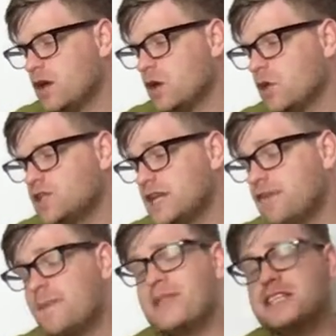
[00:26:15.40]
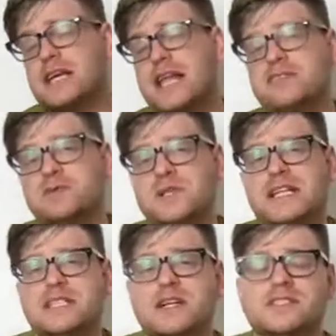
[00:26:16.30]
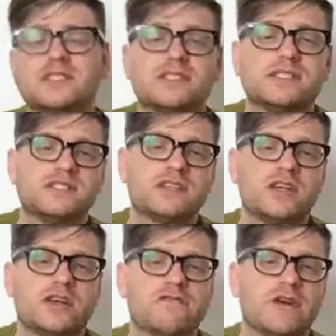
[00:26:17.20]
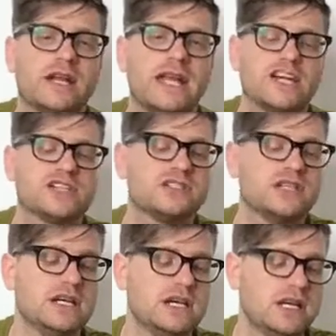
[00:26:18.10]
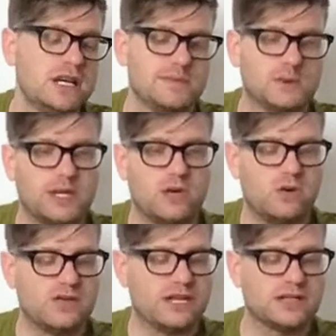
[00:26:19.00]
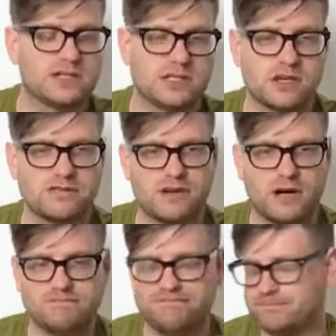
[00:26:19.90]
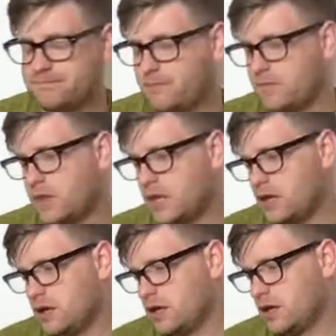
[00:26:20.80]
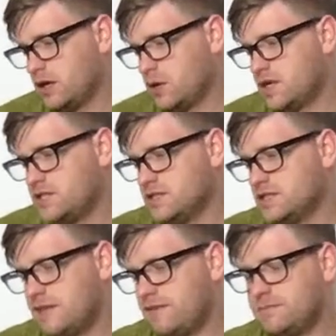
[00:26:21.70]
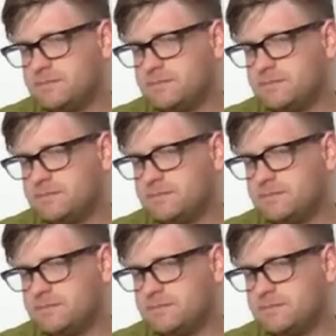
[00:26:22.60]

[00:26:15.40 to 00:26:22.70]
Question 8. Remember, there's a connection between these answers, so you're looking for a connection between all of the answers so far. Question 7.